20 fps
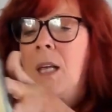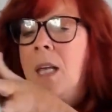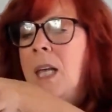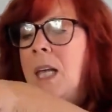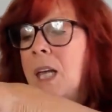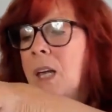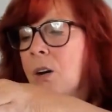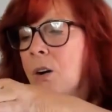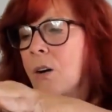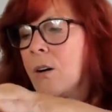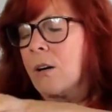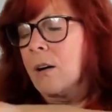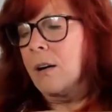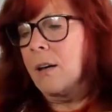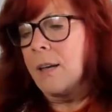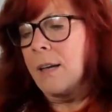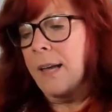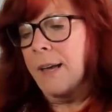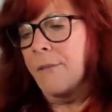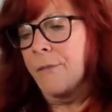here
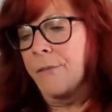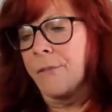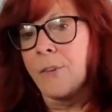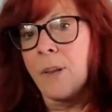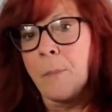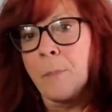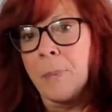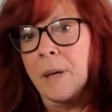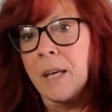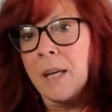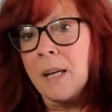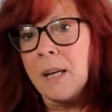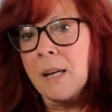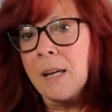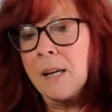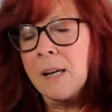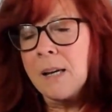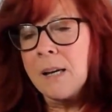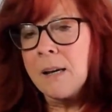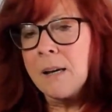and flip it,
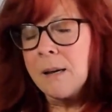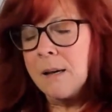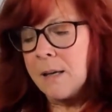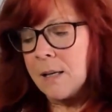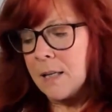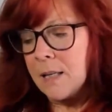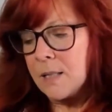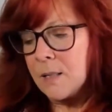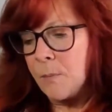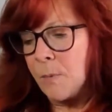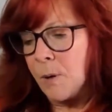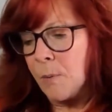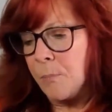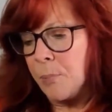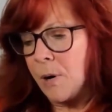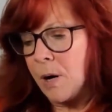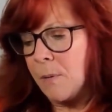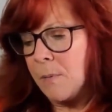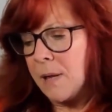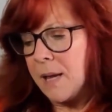because I'm gonna
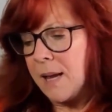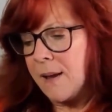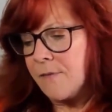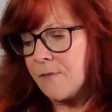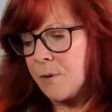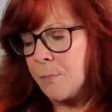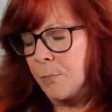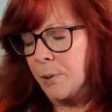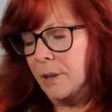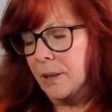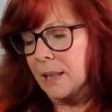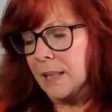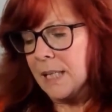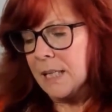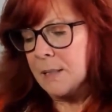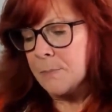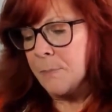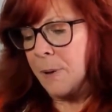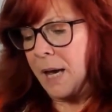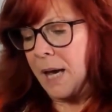probably have to put
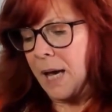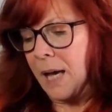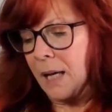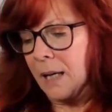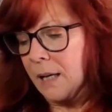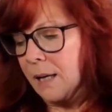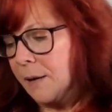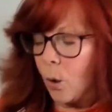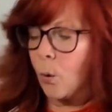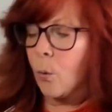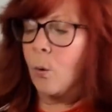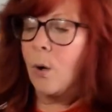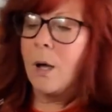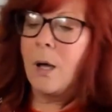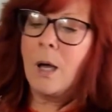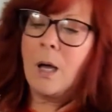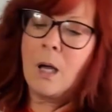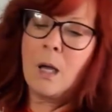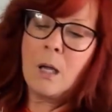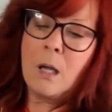these back. Oh,
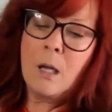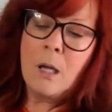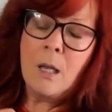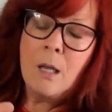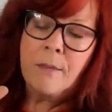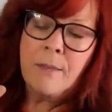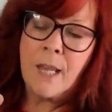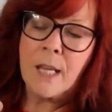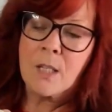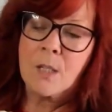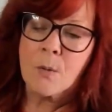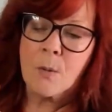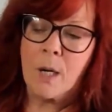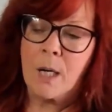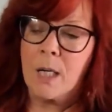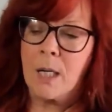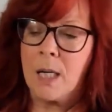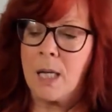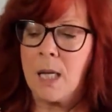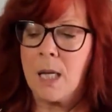that's
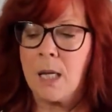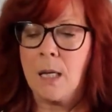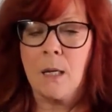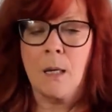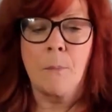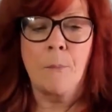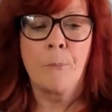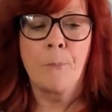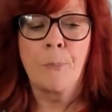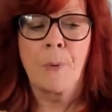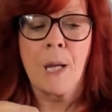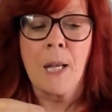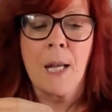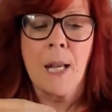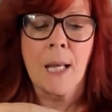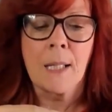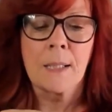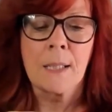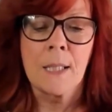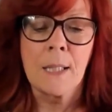right. He
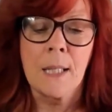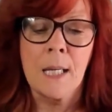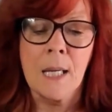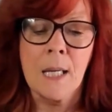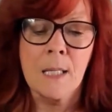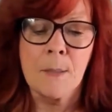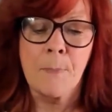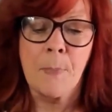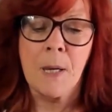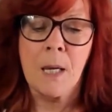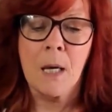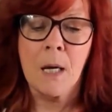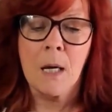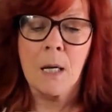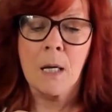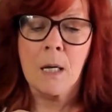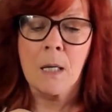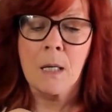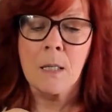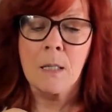connected these
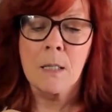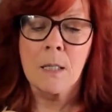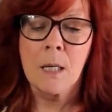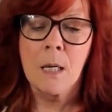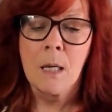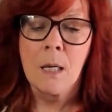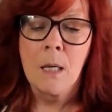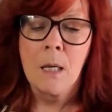because